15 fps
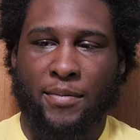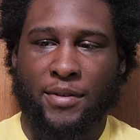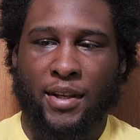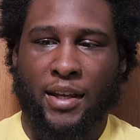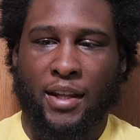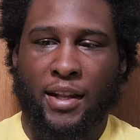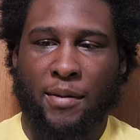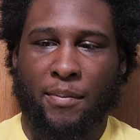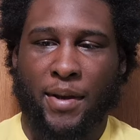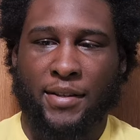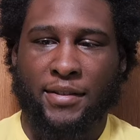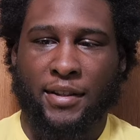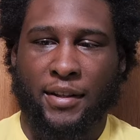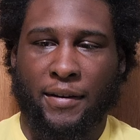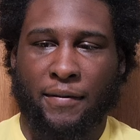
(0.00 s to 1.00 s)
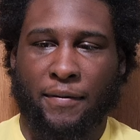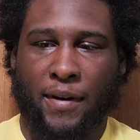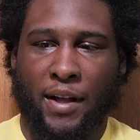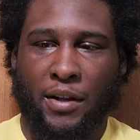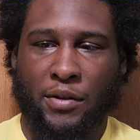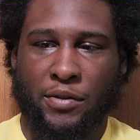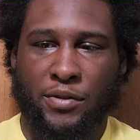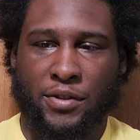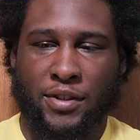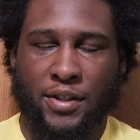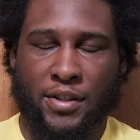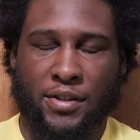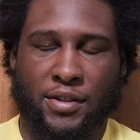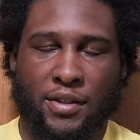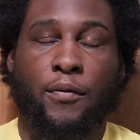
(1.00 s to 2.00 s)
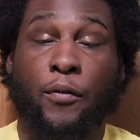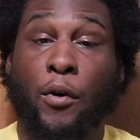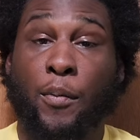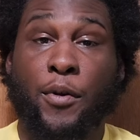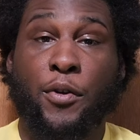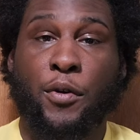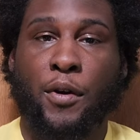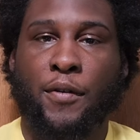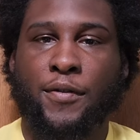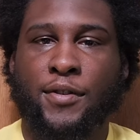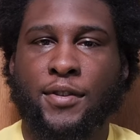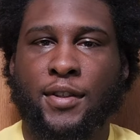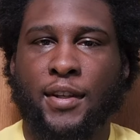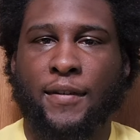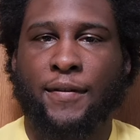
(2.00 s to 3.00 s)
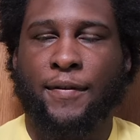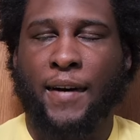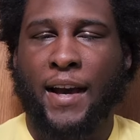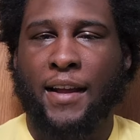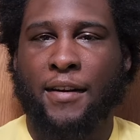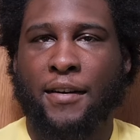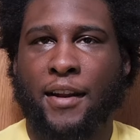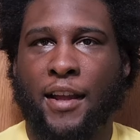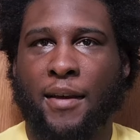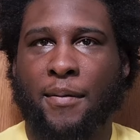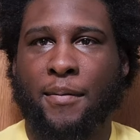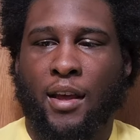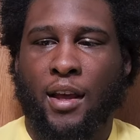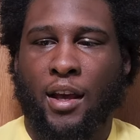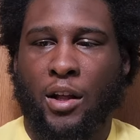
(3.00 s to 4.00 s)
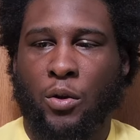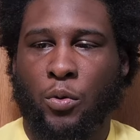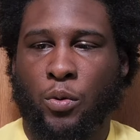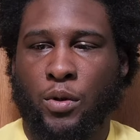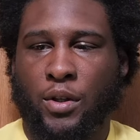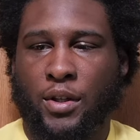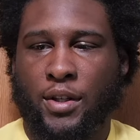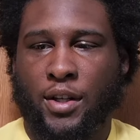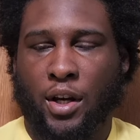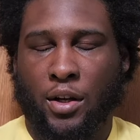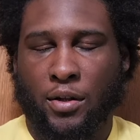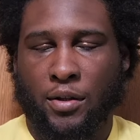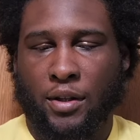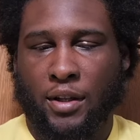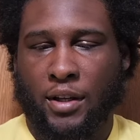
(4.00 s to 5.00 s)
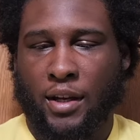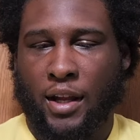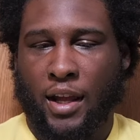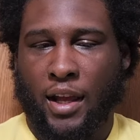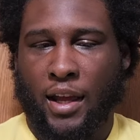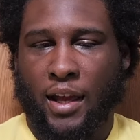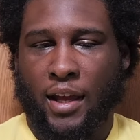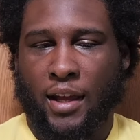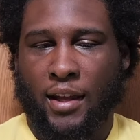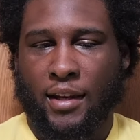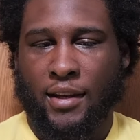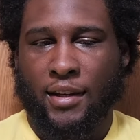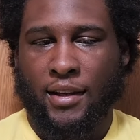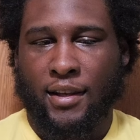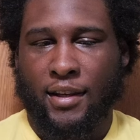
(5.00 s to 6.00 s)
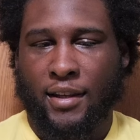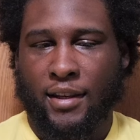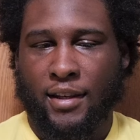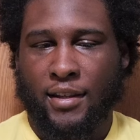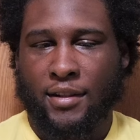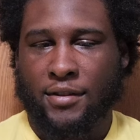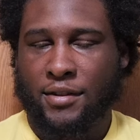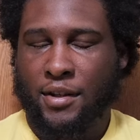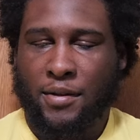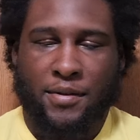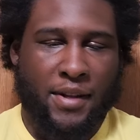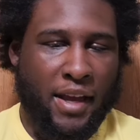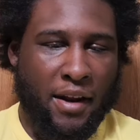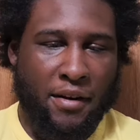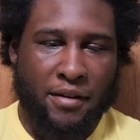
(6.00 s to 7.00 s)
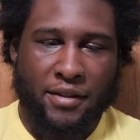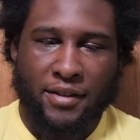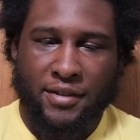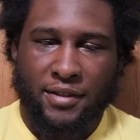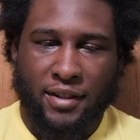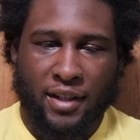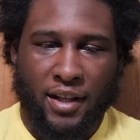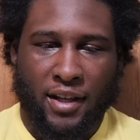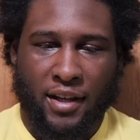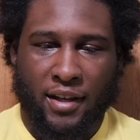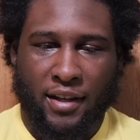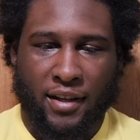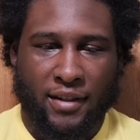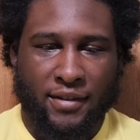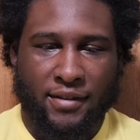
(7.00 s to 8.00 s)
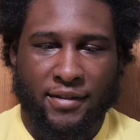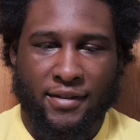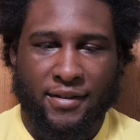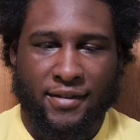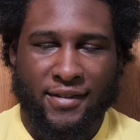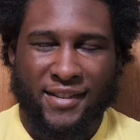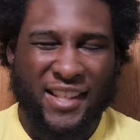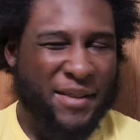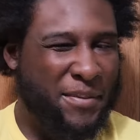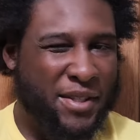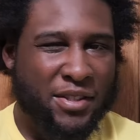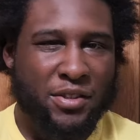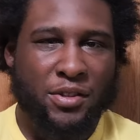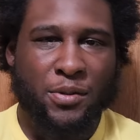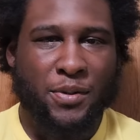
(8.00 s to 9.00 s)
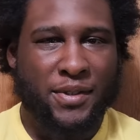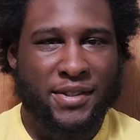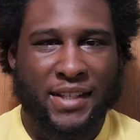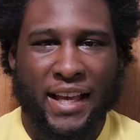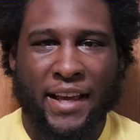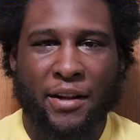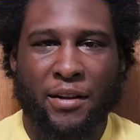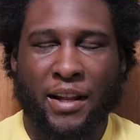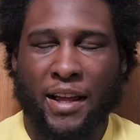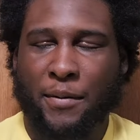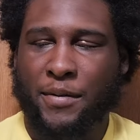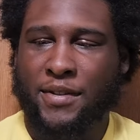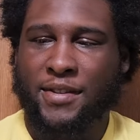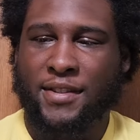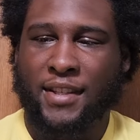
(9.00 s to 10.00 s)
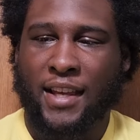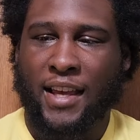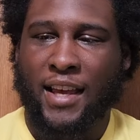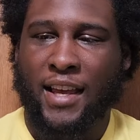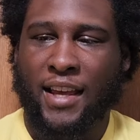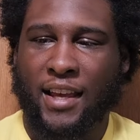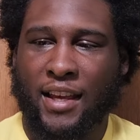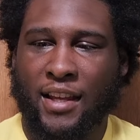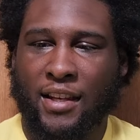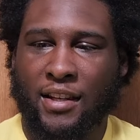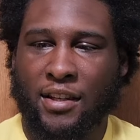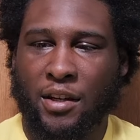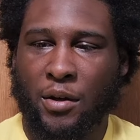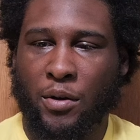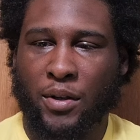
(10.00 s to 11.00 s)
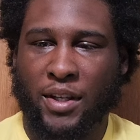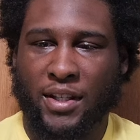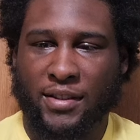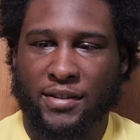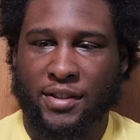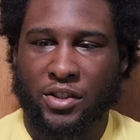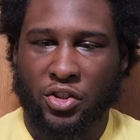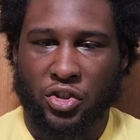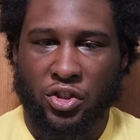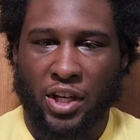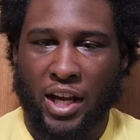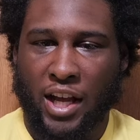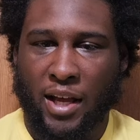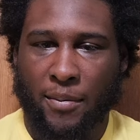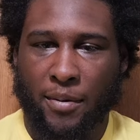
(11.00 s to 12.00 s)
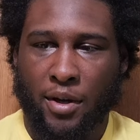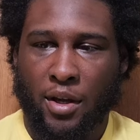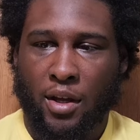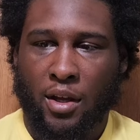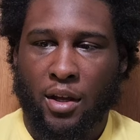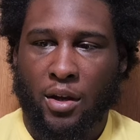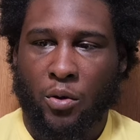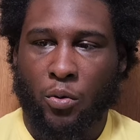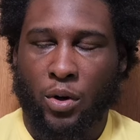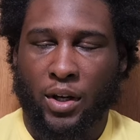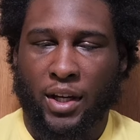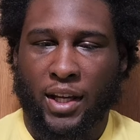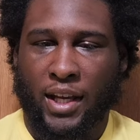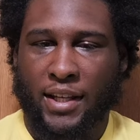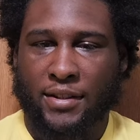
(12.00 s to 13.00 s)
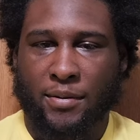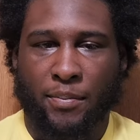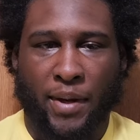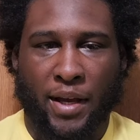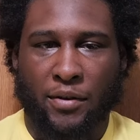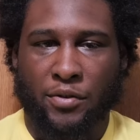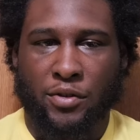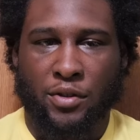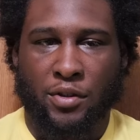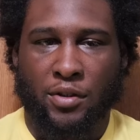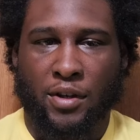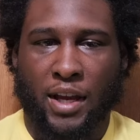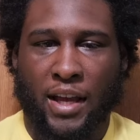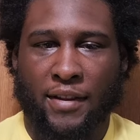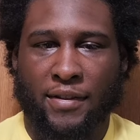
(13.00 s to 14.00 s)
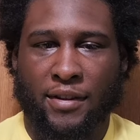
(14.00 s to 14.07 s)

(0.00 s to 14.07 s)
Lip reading: And it basically follows this former UFC fighter named Elwood Dalton. And he's, you know, down in his luck. He's semi-suicidal, I would say. And, you know, he gets this job working as a bouncer at